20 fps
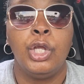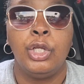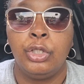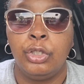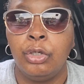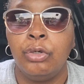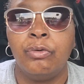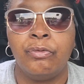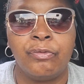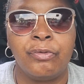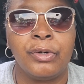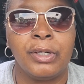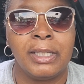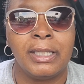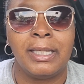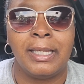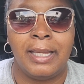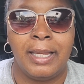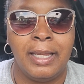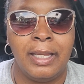you've
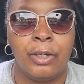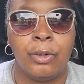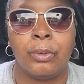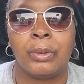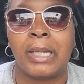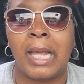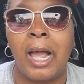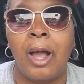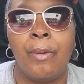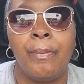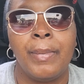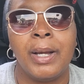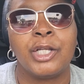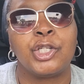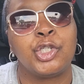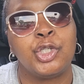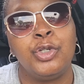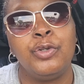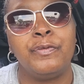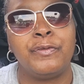really healed, how
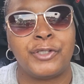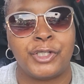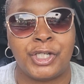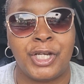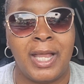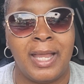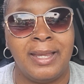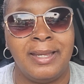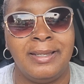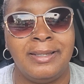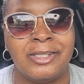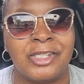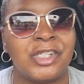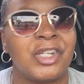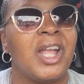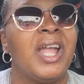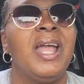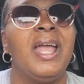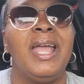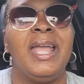much you've changed,
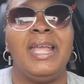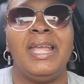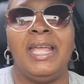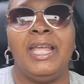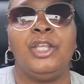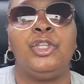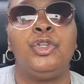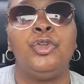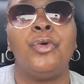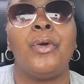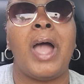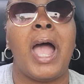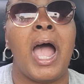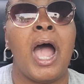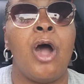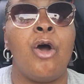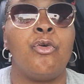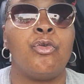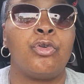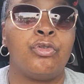and you
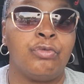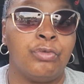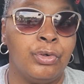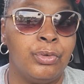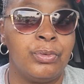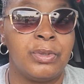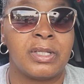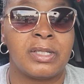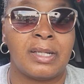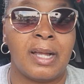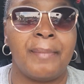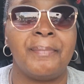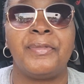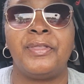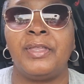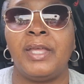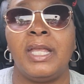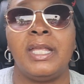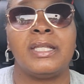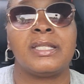outgrew
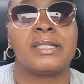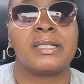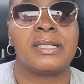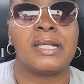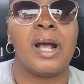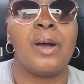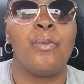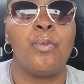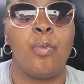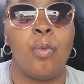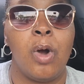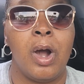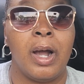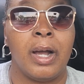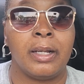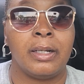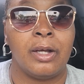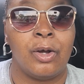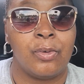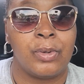something,
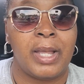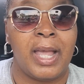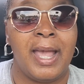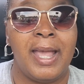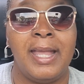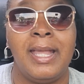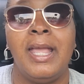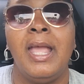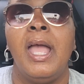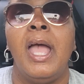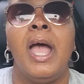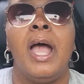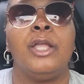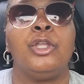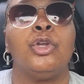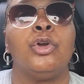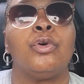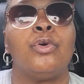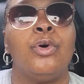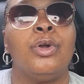someone. Okay,
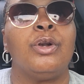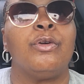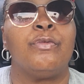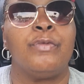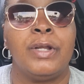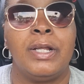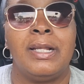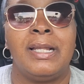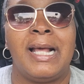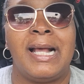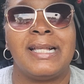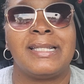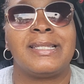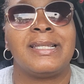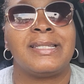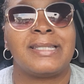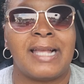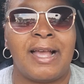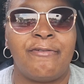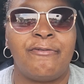you're going to realize
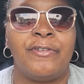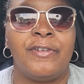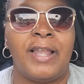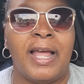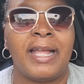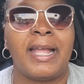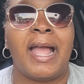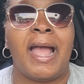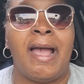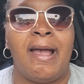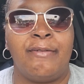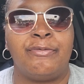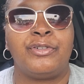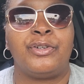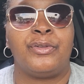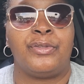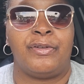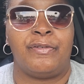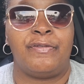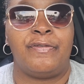this, I feel like, like
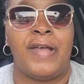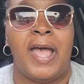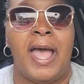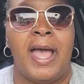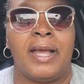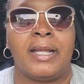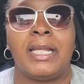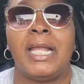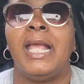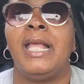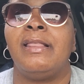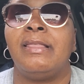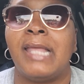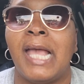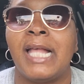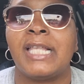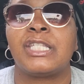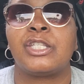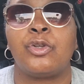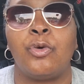after the fact. And
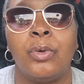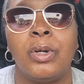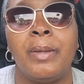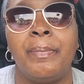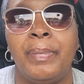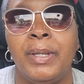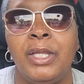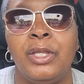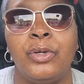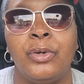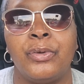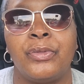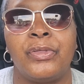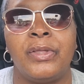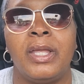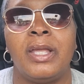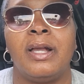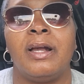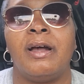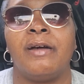that's going to be your
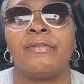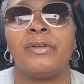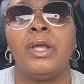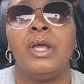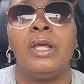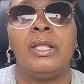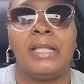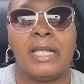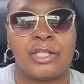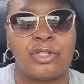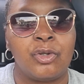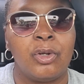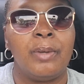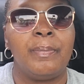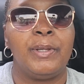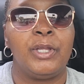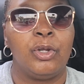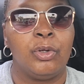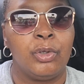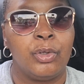thing of, that's going to
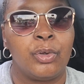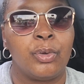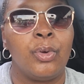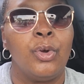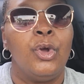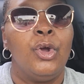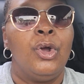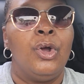be your little